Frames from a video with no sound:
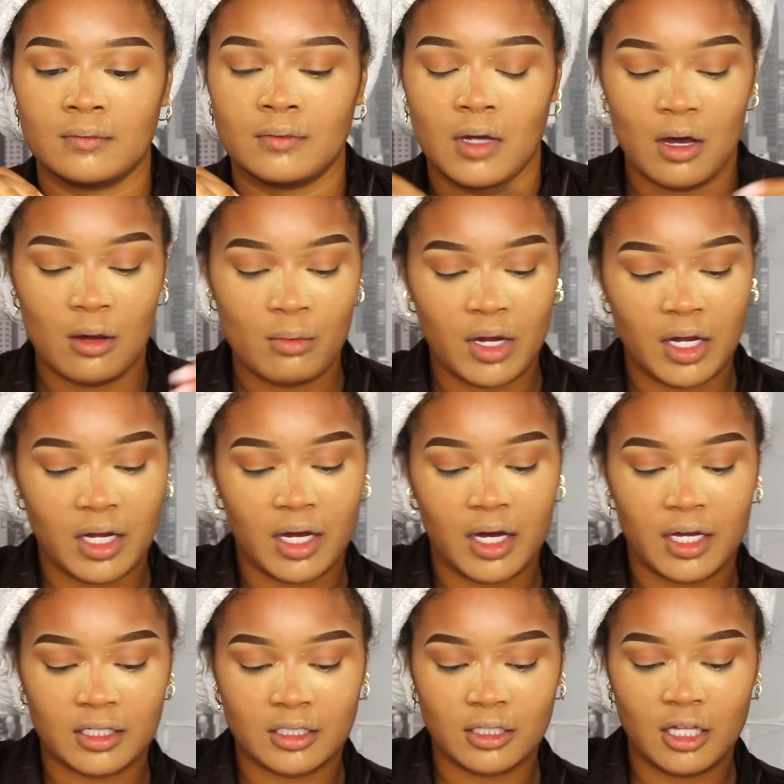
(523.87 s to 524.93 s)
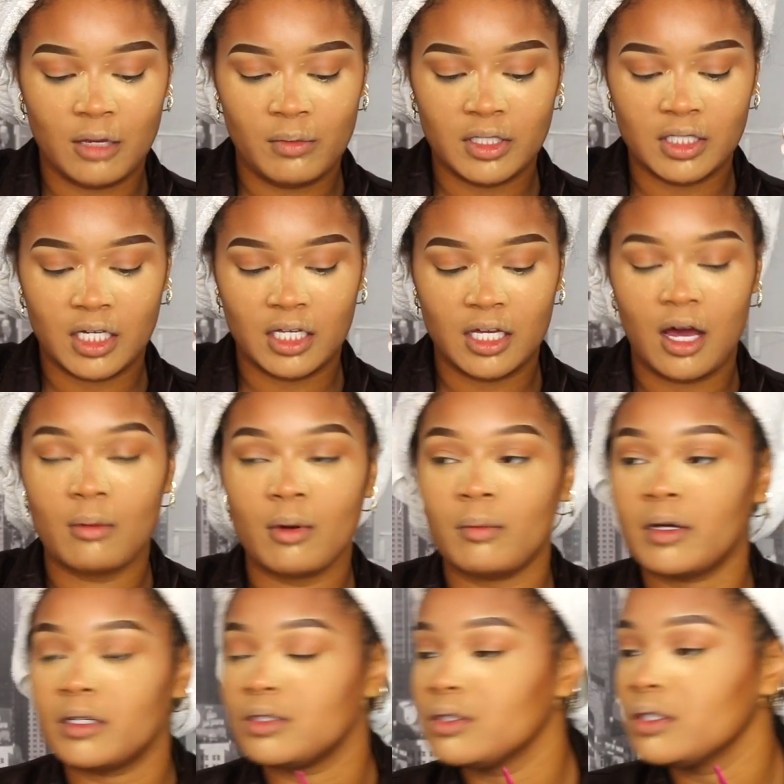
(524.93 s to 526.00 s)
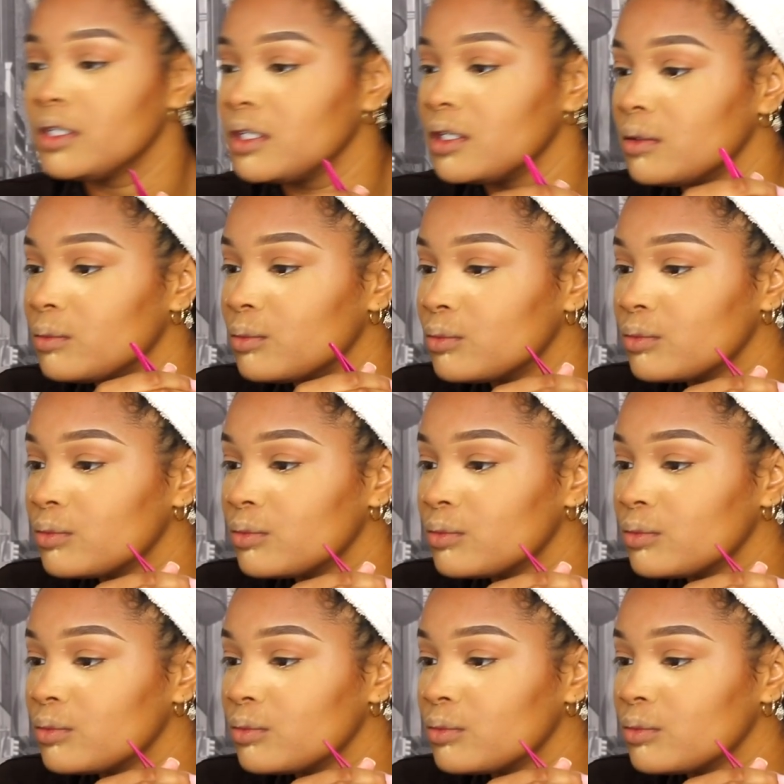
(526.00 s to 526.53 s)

Oh my God, so let me tell y'all about my dream.